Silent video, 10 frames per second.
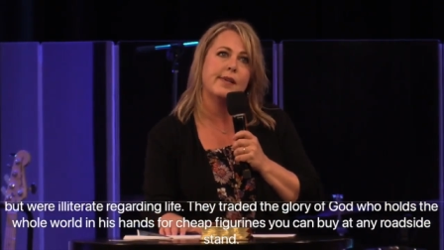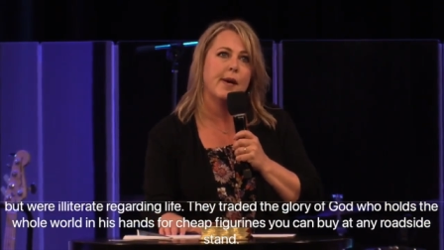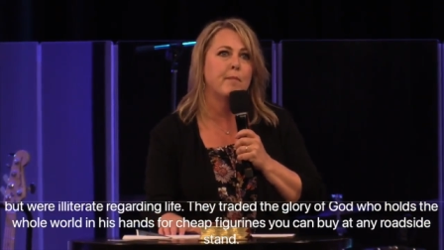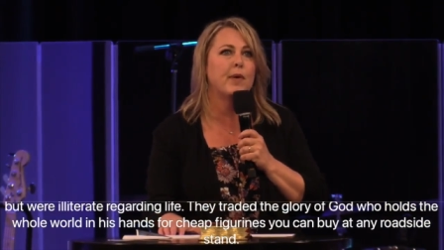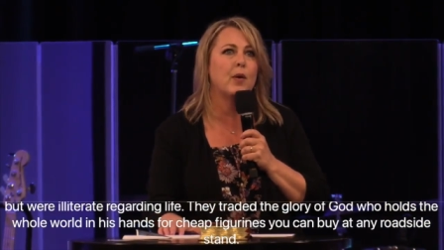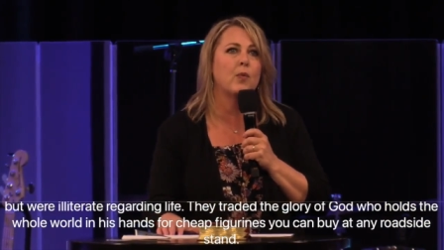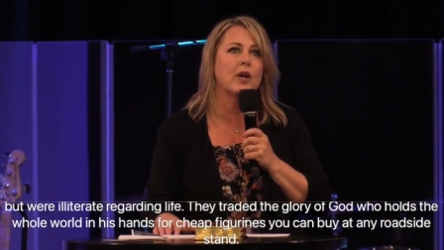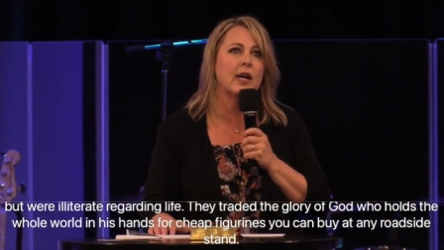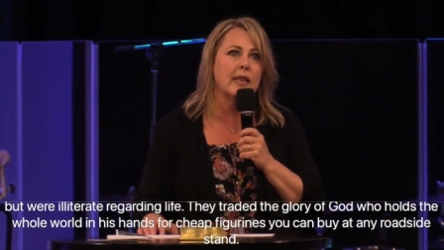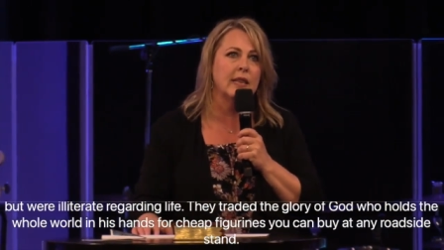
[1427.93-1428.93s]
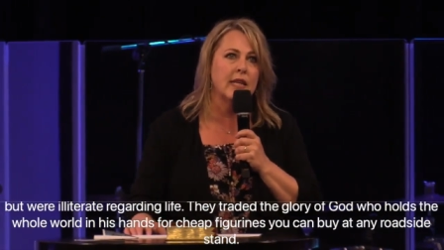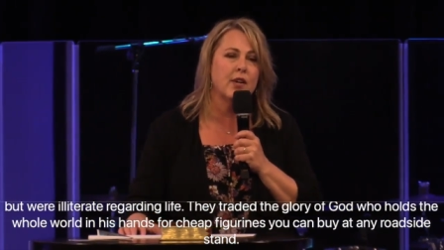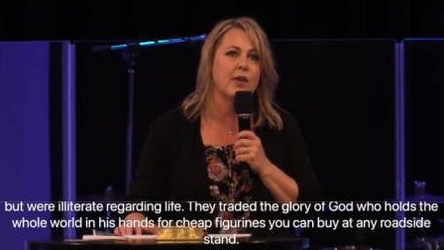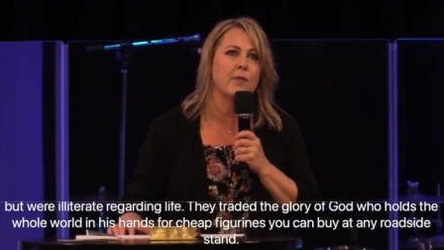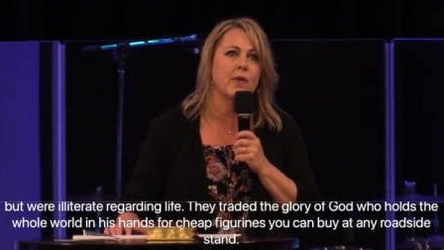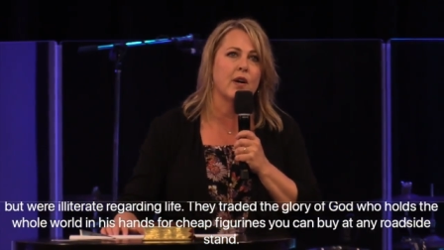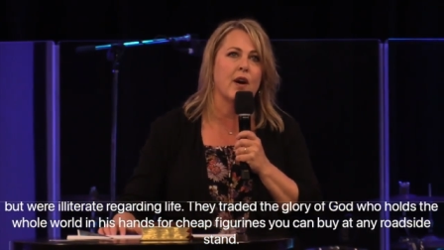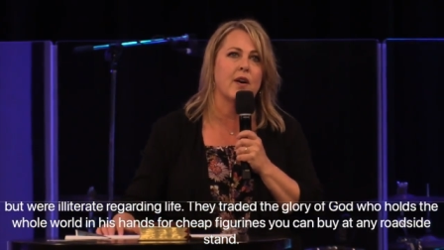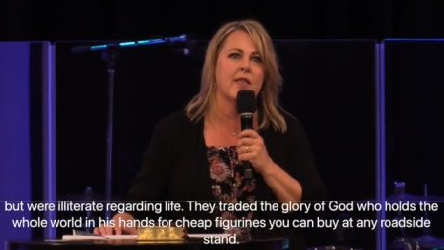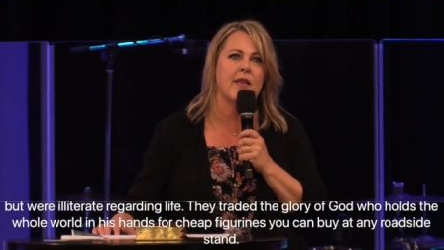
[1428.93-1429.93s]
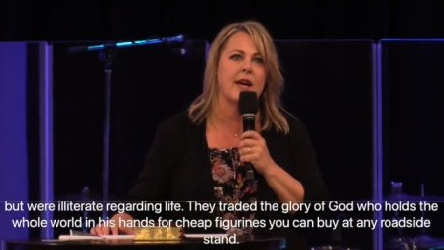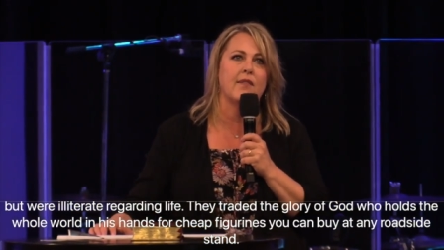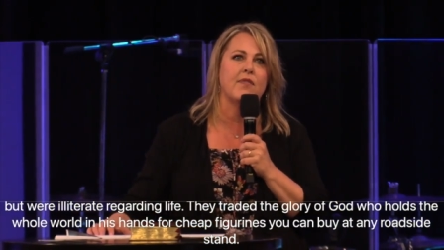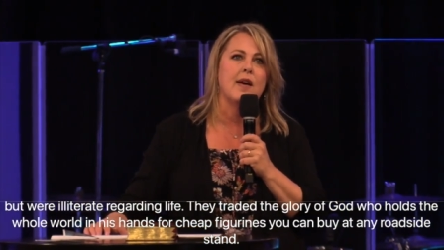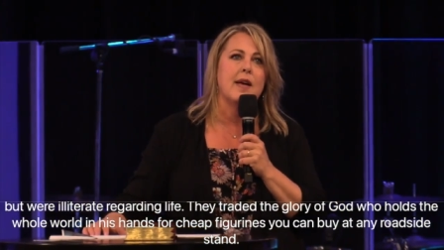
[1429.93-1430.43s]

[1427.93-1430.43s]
but were illiterate regarding life.